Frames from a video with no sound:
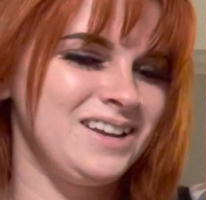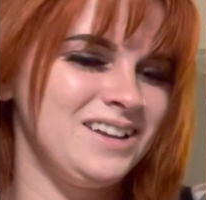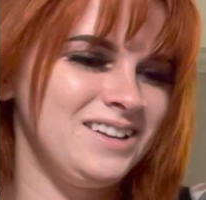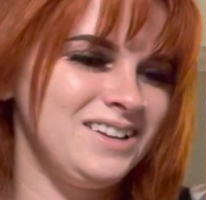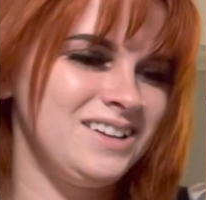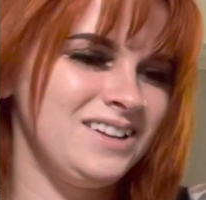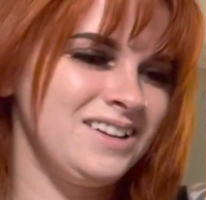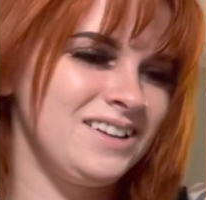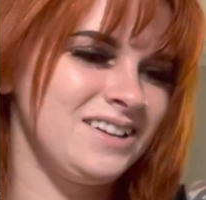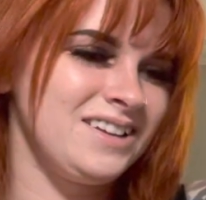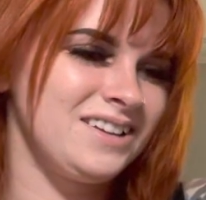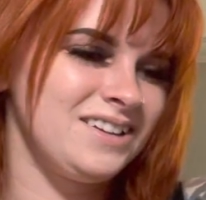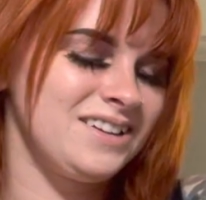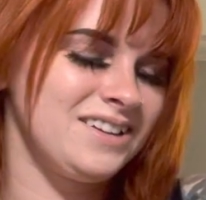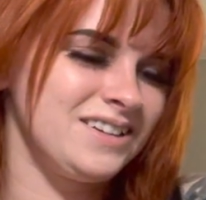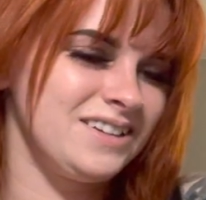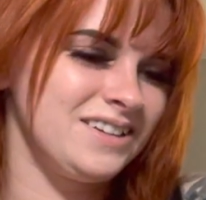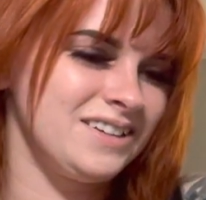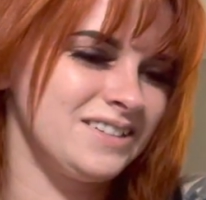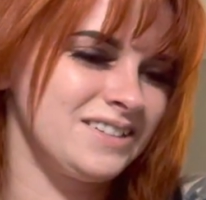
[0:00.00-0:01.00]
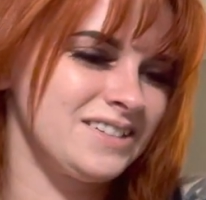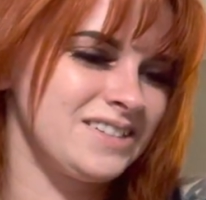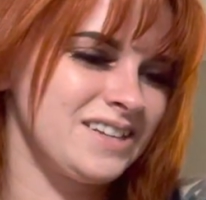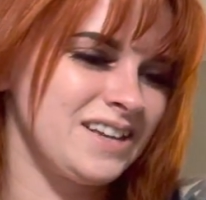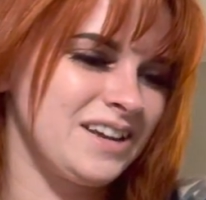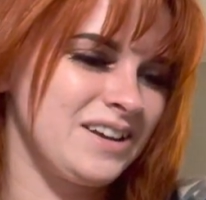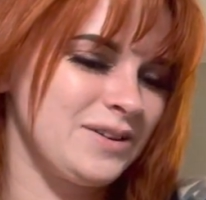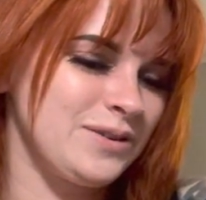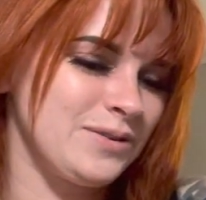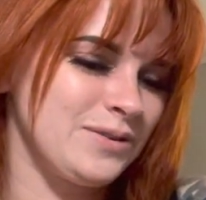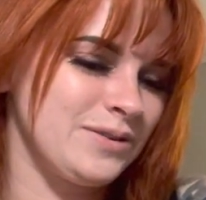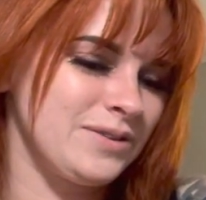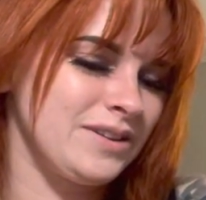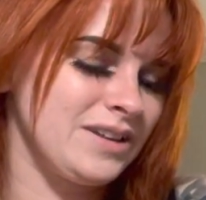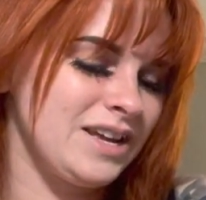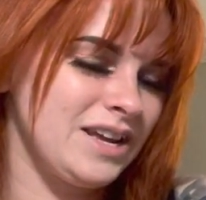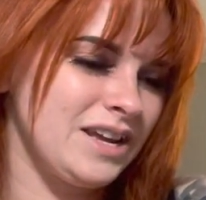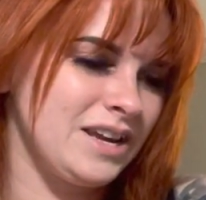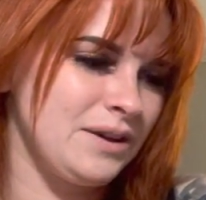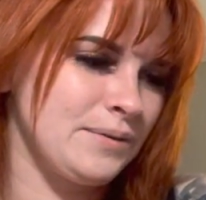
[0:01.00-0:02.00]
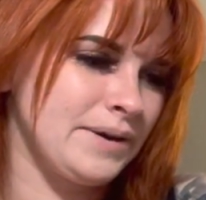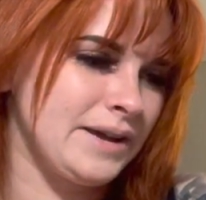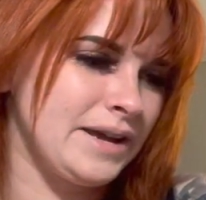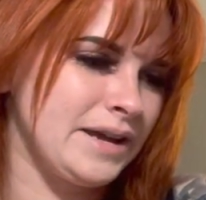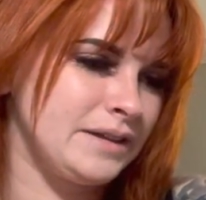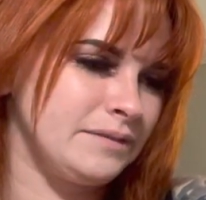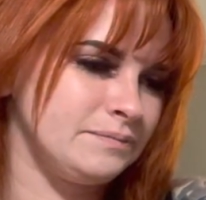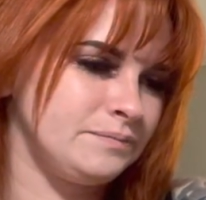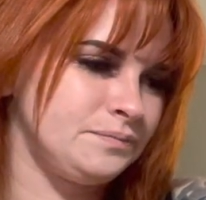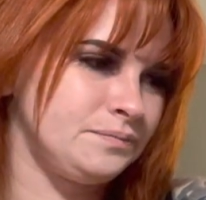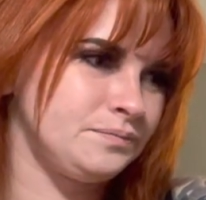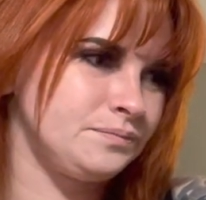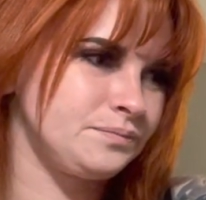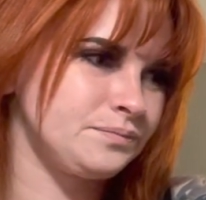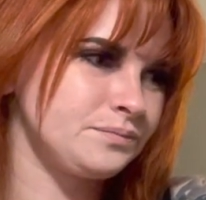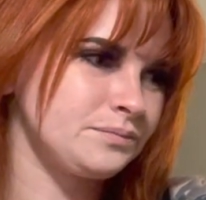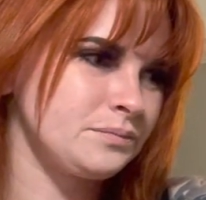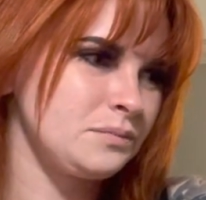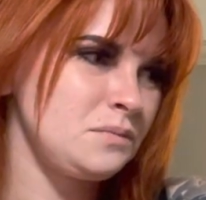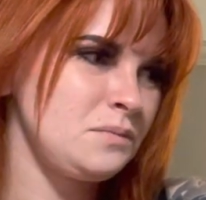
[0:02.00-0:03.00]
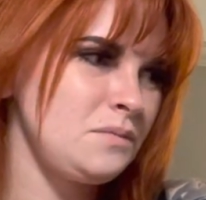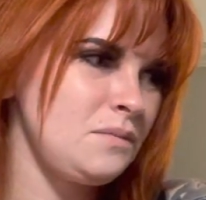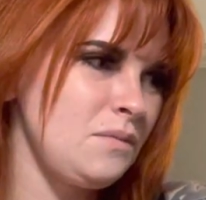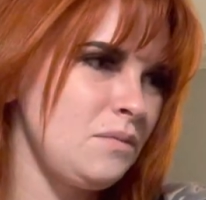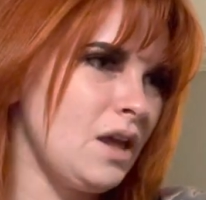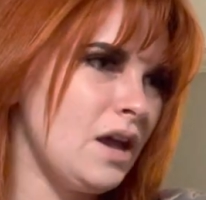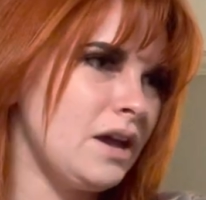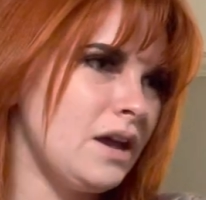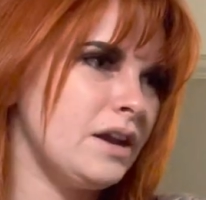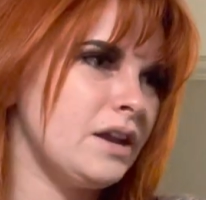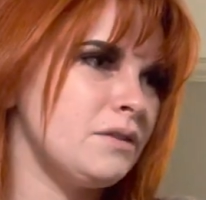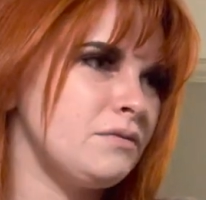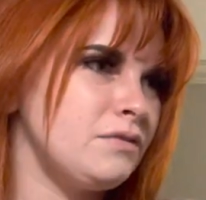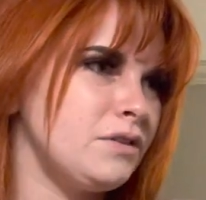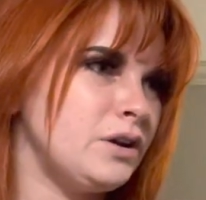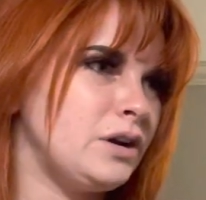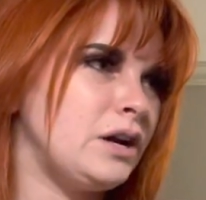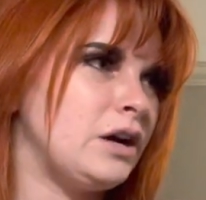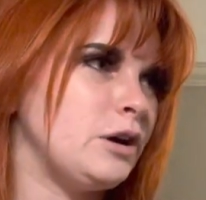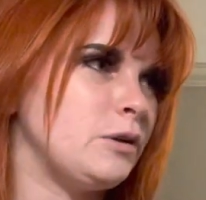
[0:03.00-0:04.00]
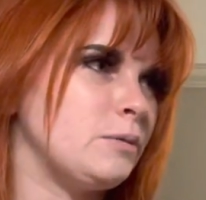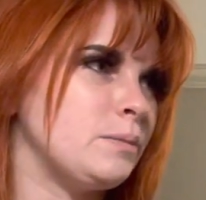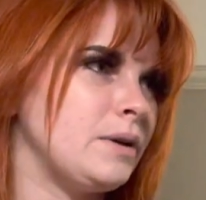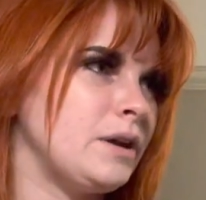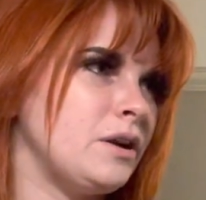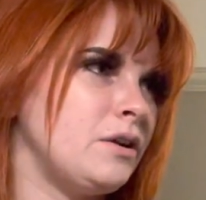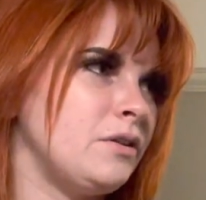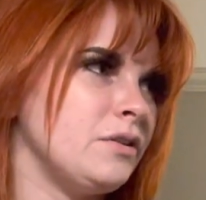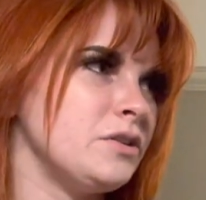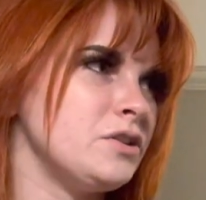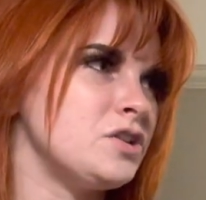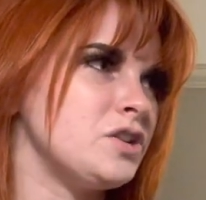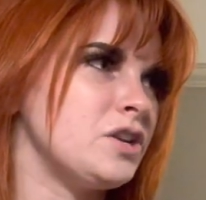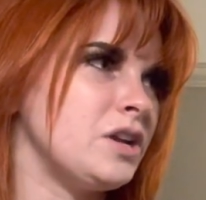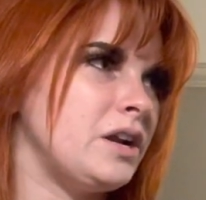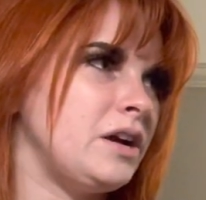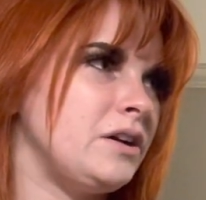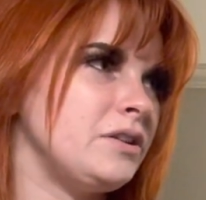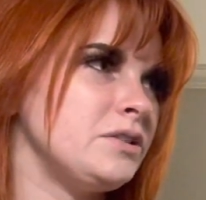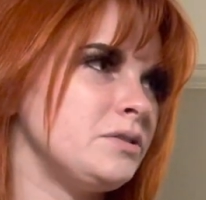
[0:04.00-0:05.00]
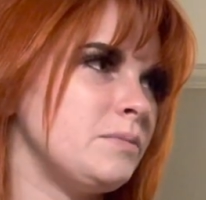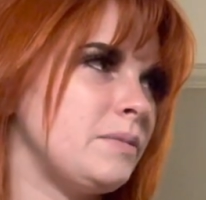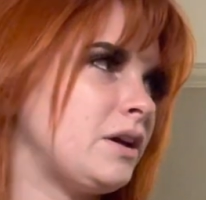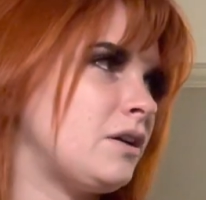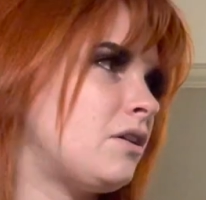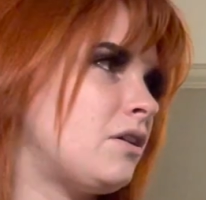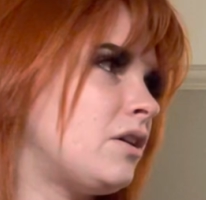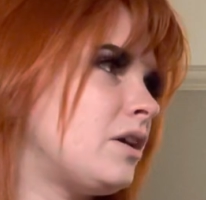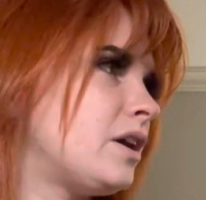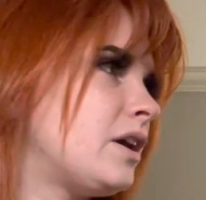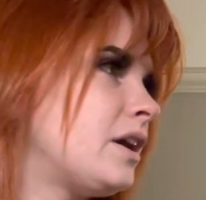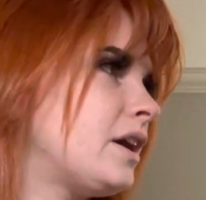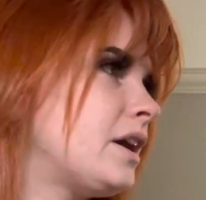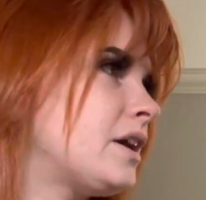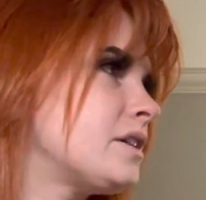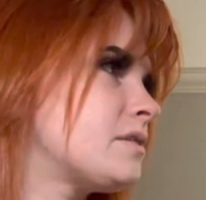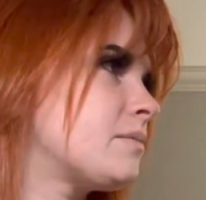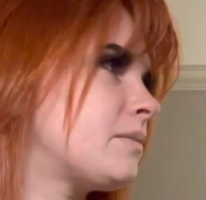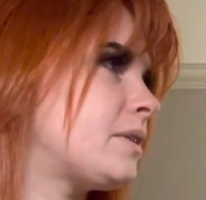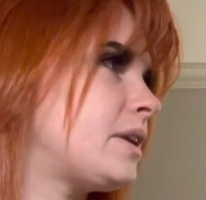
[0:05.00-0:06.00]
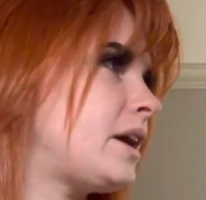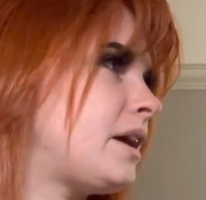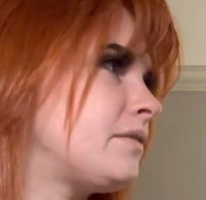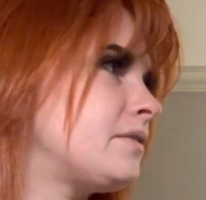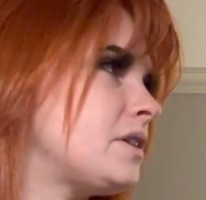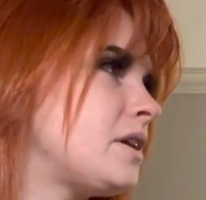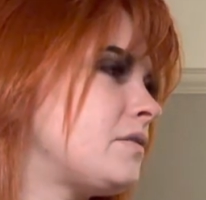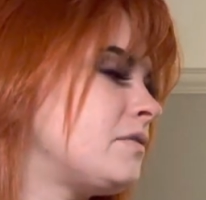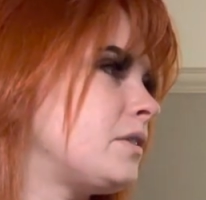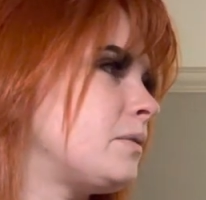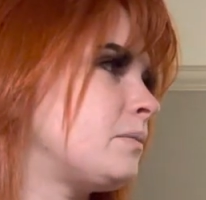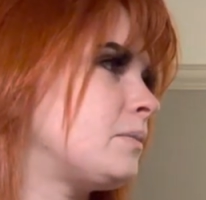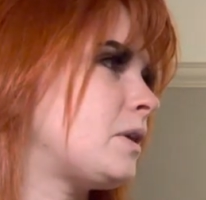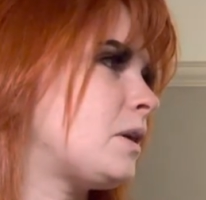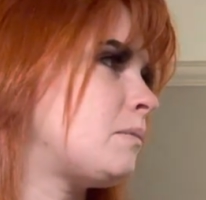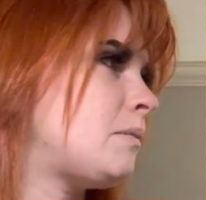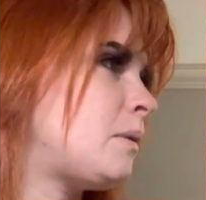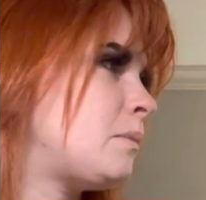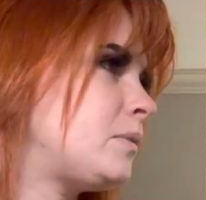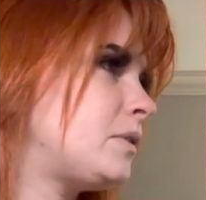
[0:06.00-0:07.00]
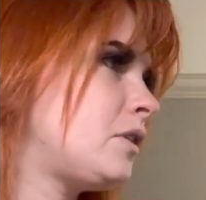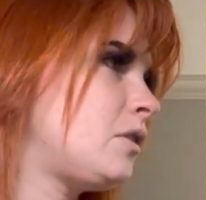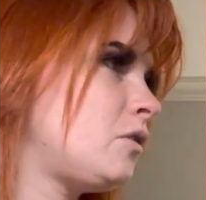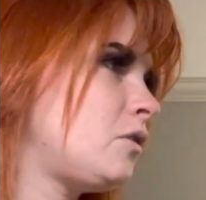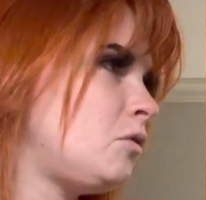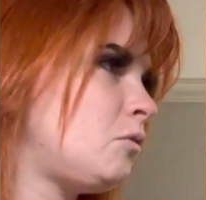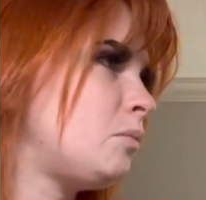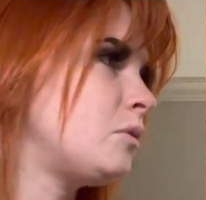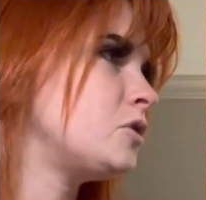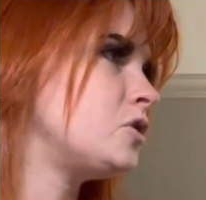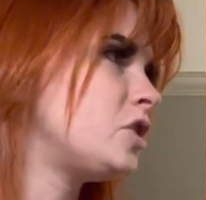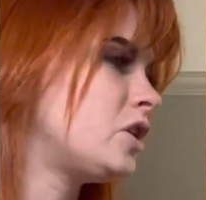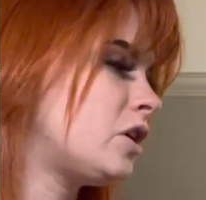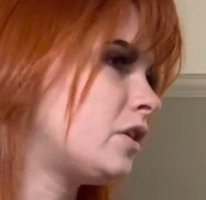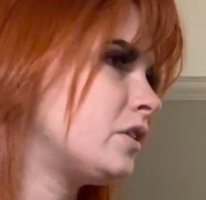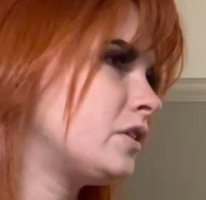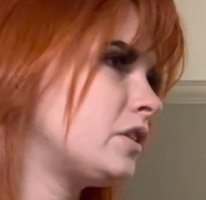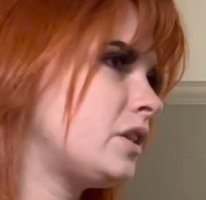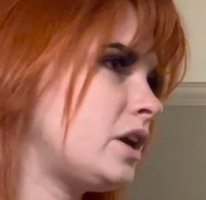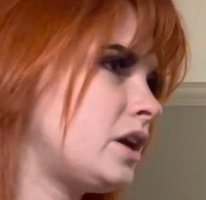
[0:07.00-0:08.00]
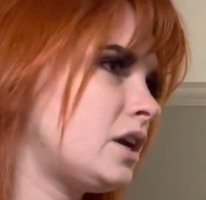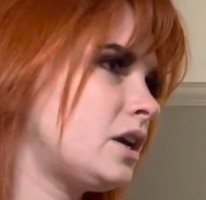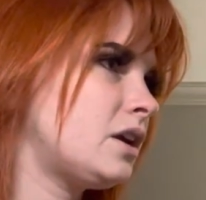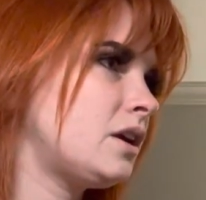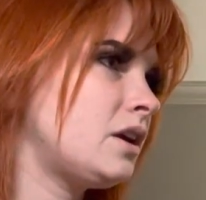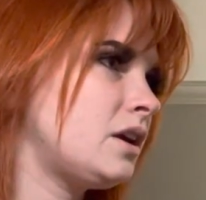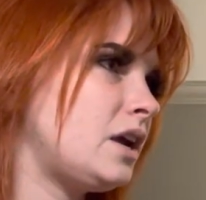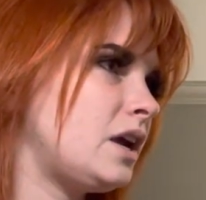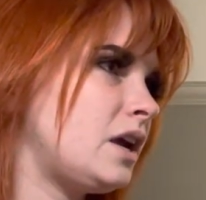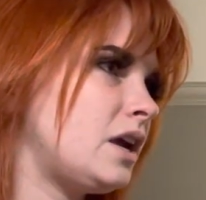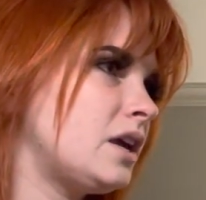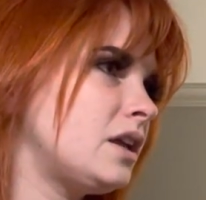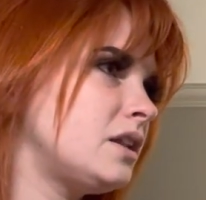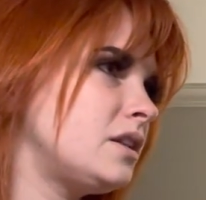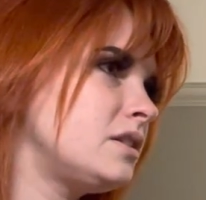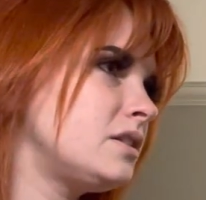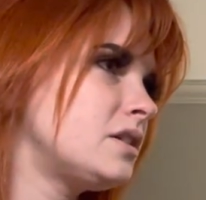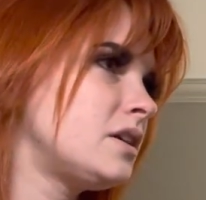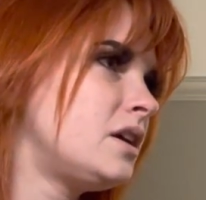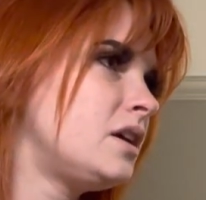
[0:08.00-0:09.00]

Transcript: So, anyway, I got to figure out how I'm getting all this shit out to my car. I guess I'm going to have them come up with the little pushy cart thing and